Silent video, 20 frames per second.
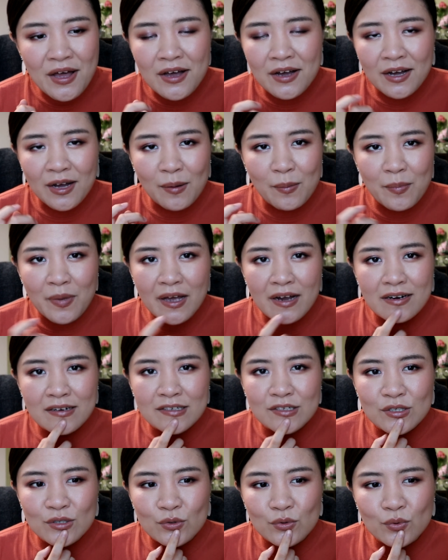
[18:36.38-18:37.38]
compared
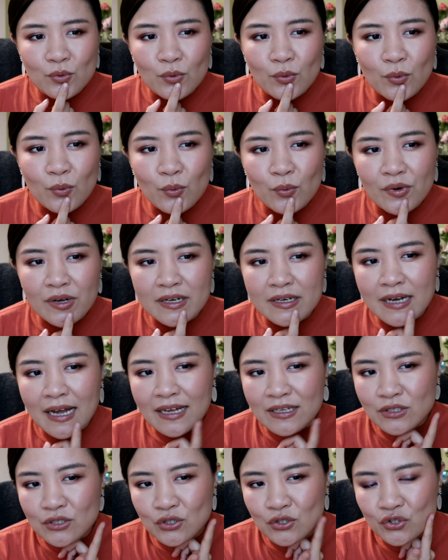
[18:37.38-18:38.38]
to when
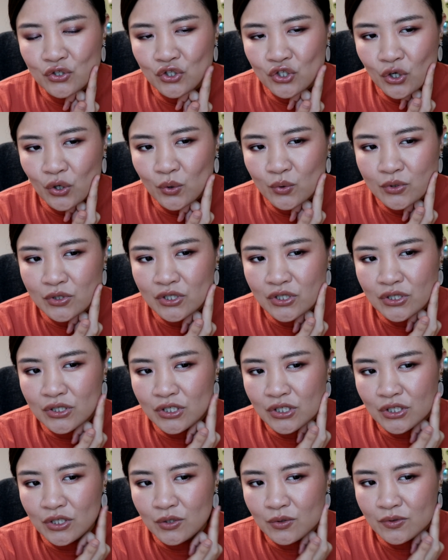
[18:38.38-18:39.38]
I don't
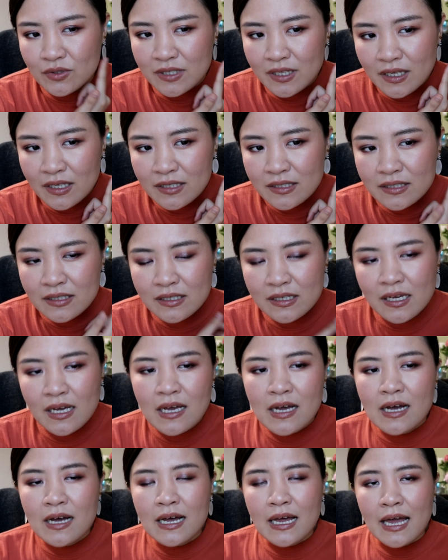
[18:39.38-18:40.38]
use it.
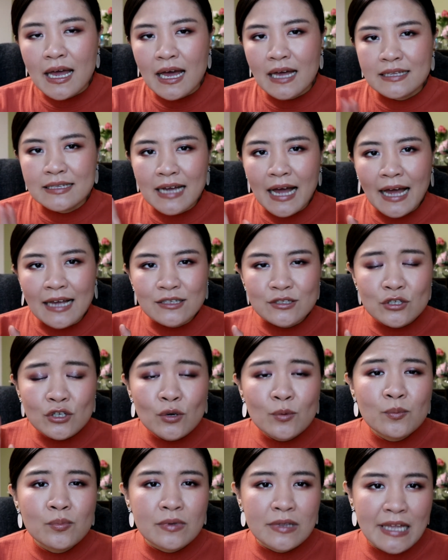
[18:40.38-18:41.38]
And I
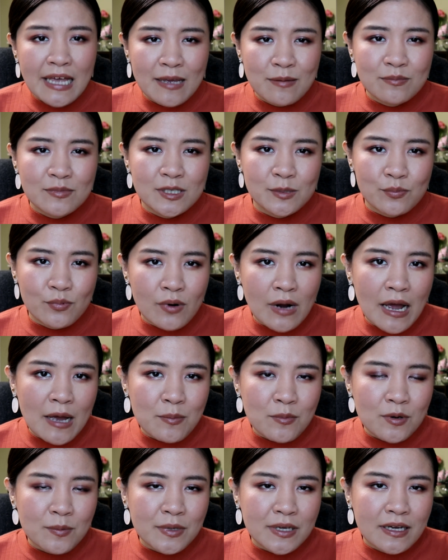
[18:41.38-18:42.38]
don't blame the
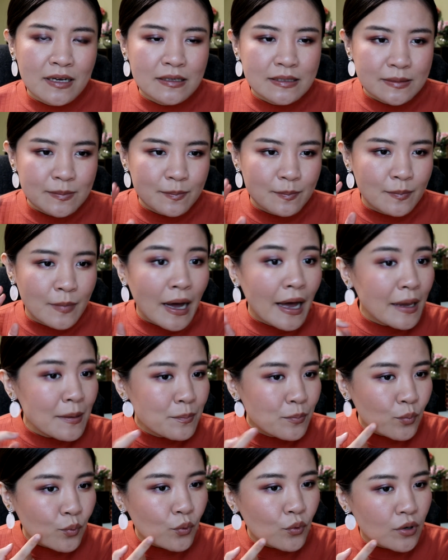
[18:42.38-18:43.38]
primer because my
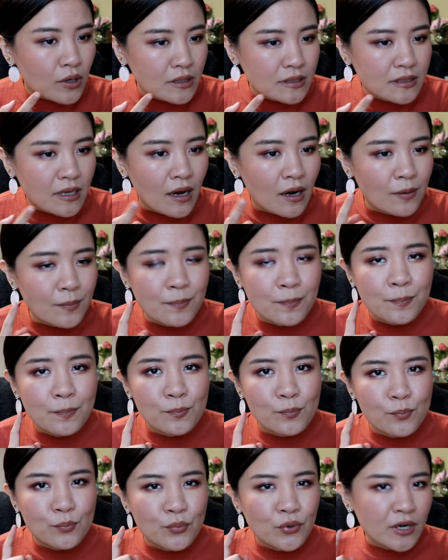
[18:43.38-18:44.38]
pores are
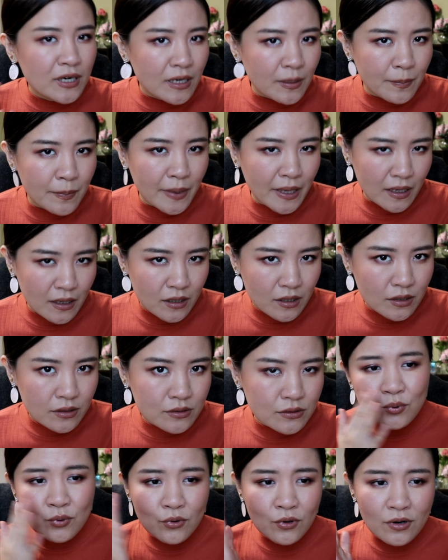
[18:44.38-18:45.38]
pretty big.
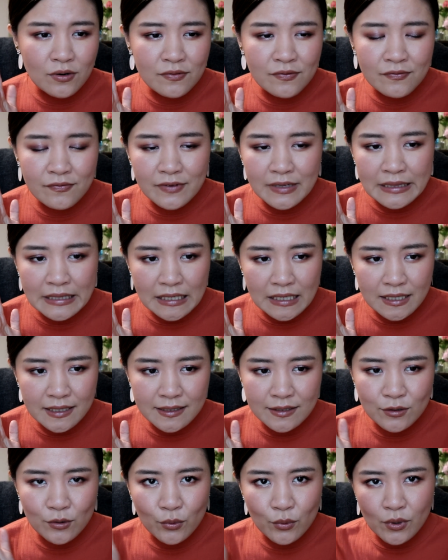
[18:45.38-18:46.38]
Pore
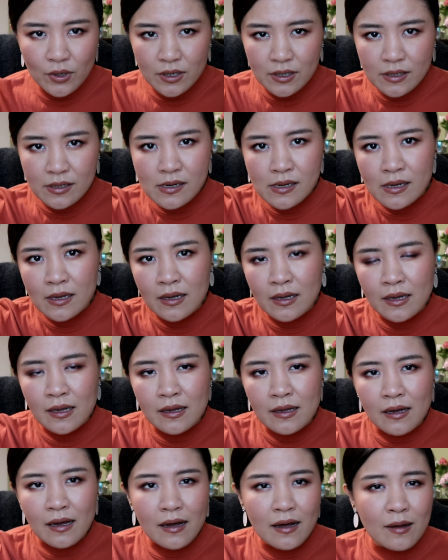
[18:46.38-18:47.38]
filling or
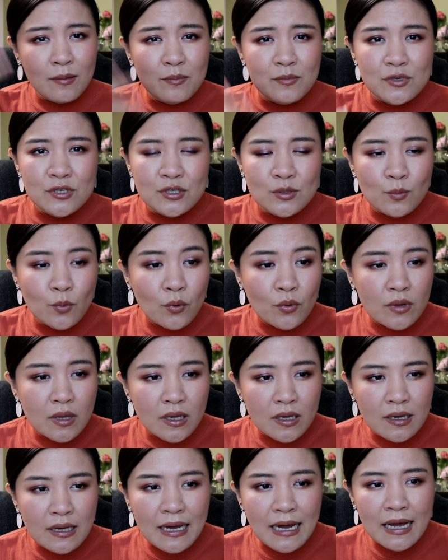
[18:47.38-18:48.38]

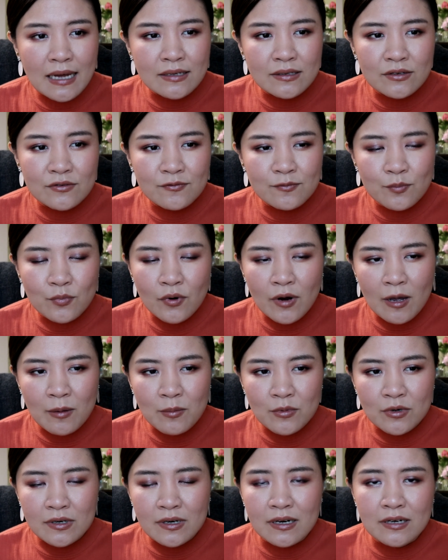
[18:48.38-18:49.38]
smoothing kind of
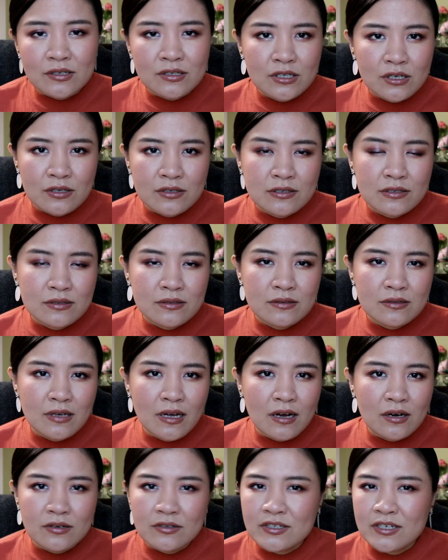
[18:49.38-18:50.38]
primer are
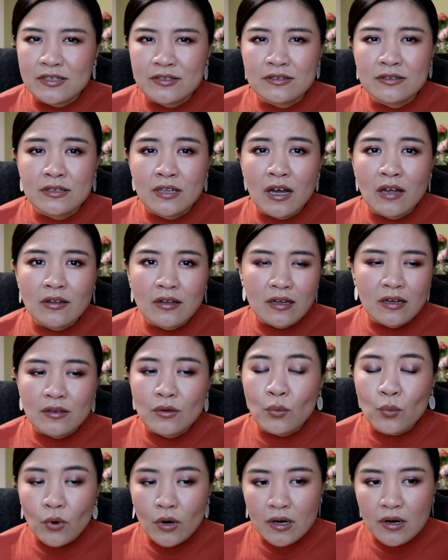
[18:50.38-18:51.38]
just not gonna
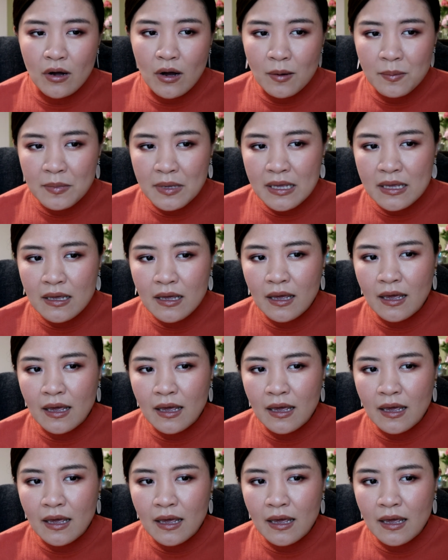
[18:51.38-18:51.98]
work on me.